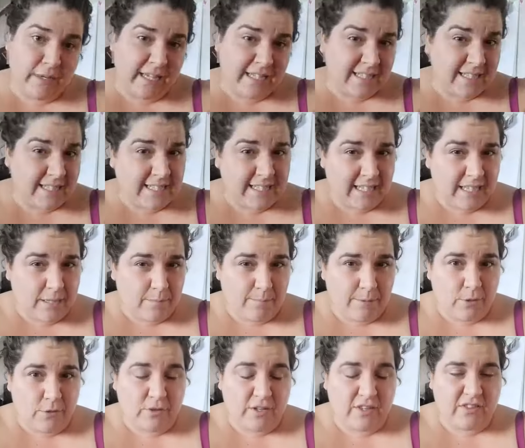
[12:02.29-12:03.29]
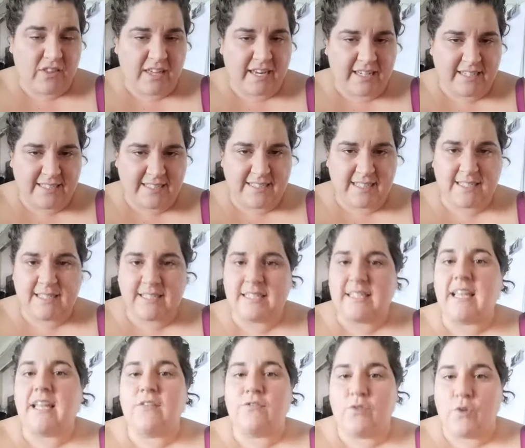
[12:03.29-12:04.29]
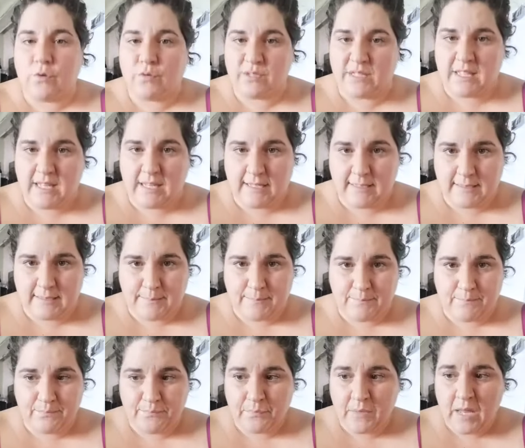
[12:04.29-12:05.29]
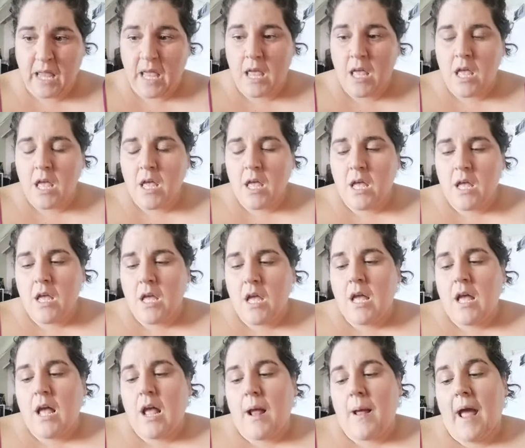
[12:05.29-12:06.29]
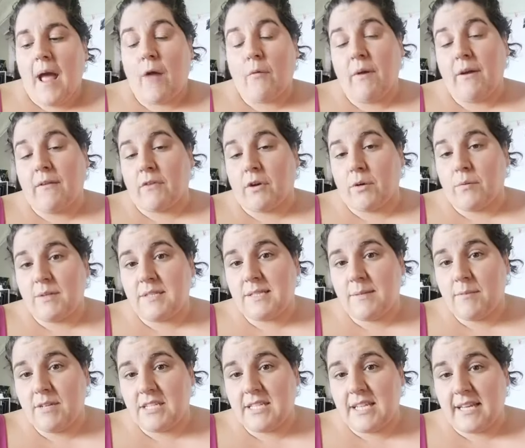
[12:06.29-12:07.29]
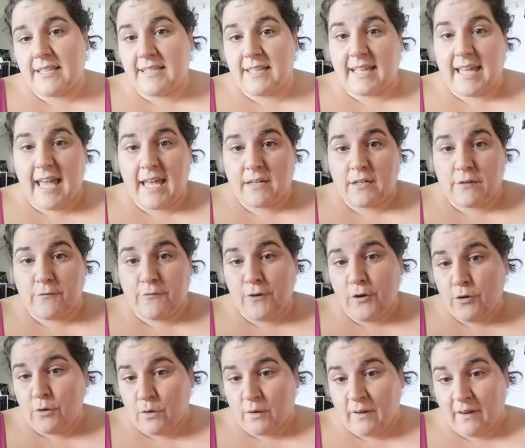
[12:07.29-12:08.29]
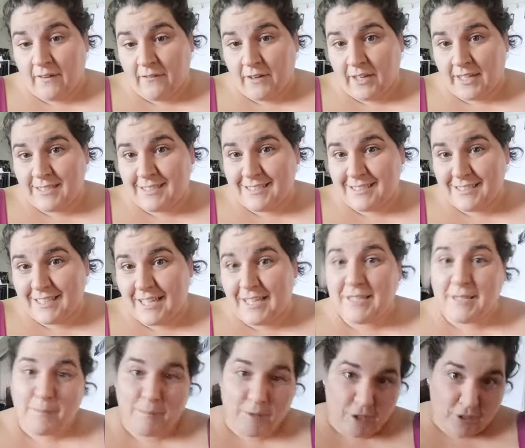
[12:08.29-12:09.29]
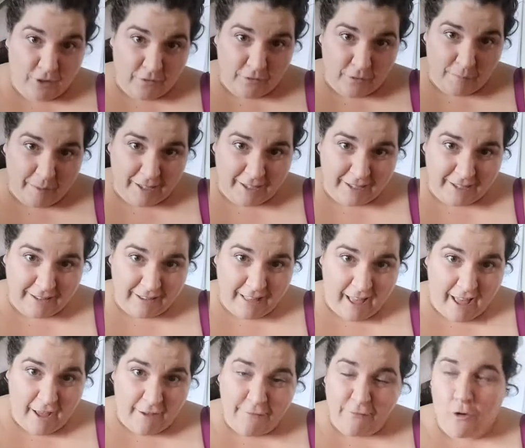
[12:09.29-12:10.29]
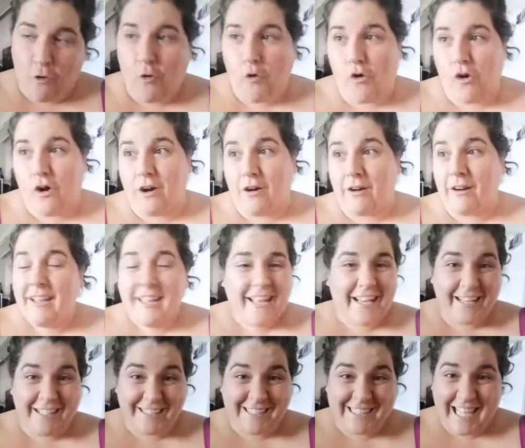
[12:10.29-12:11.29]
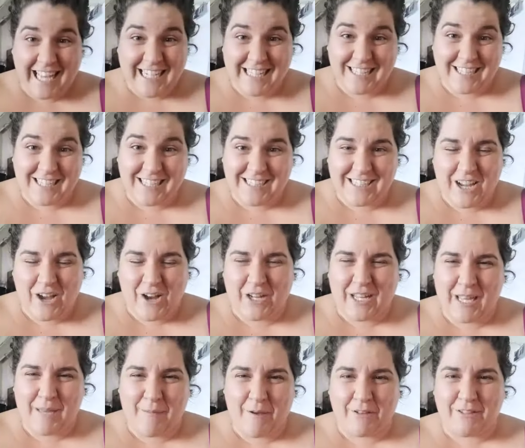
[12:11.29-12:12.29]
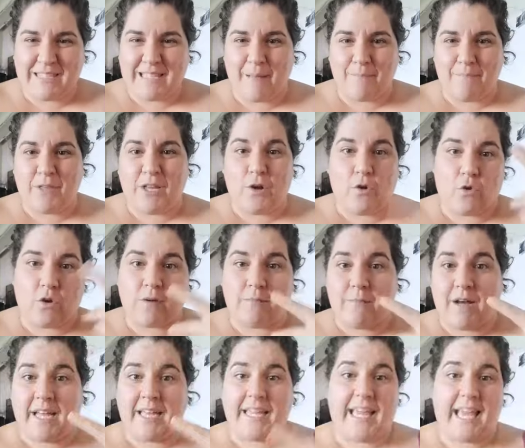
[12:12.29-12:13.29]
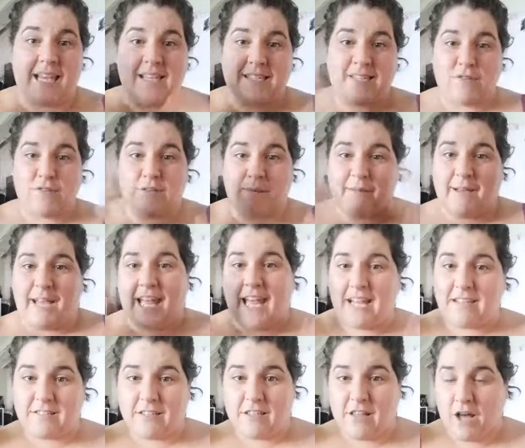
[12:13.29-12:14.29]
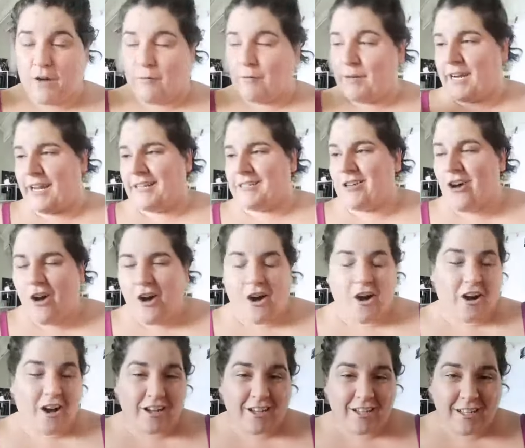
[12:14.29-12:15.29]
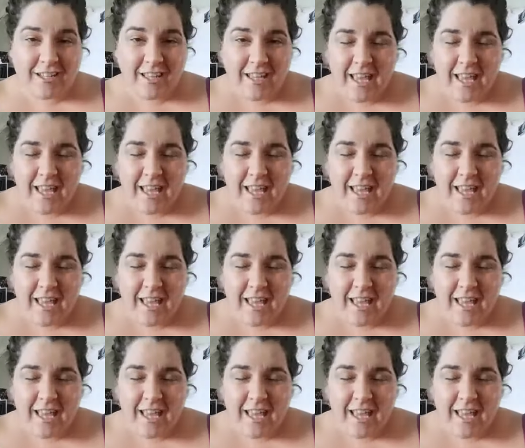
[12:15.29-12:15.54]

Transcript: get to see the beauty that exists in those things. However, when somebody takes a candid photo of us in the middle of a belly laugh, or excitedly talking about something, or in my case, using my hands a lot when I talk,